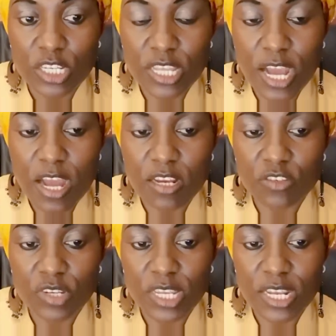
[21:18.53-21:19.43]
in the
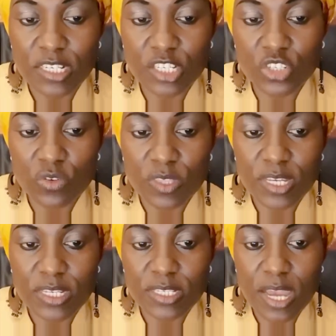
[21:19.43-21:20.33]
country. In addition,
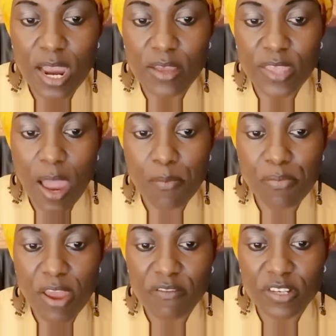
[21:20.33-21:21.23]
there are
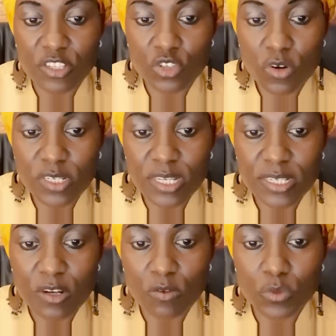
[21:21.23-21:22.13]
private
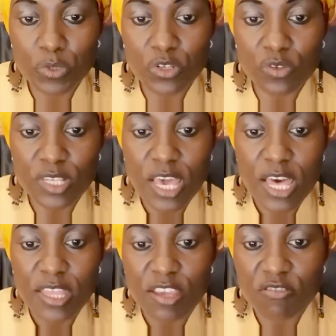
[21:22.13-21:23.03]
doctors and hospitals.
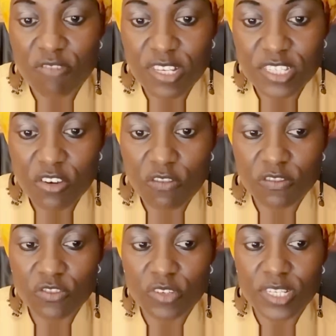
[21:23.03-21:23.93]
The University of
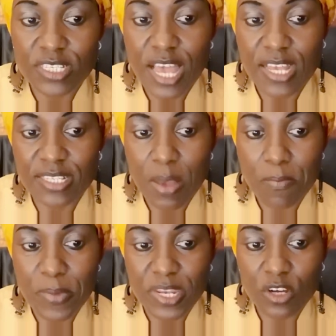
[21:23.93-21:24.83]
Tunis has a
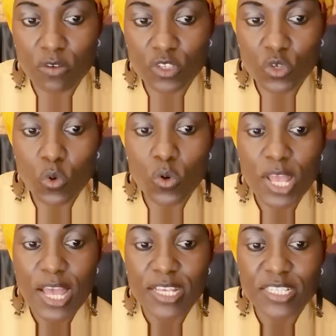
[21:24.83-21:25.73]
medical school
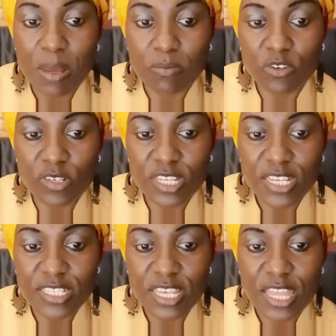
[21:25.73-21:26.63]
some
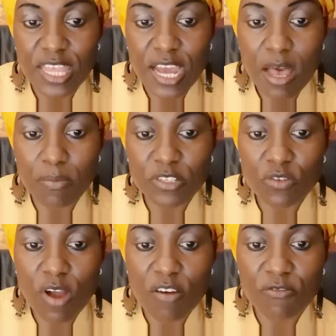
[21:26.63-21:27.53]
doctors in the
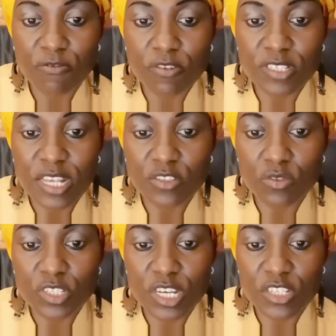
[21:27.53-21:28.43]
capital have forced
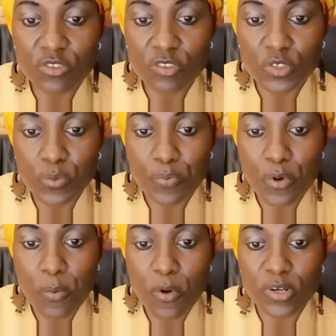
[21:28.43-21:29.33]
associations to
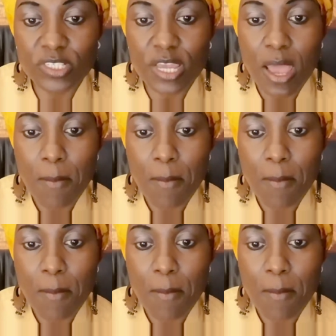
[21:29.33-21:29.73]
promote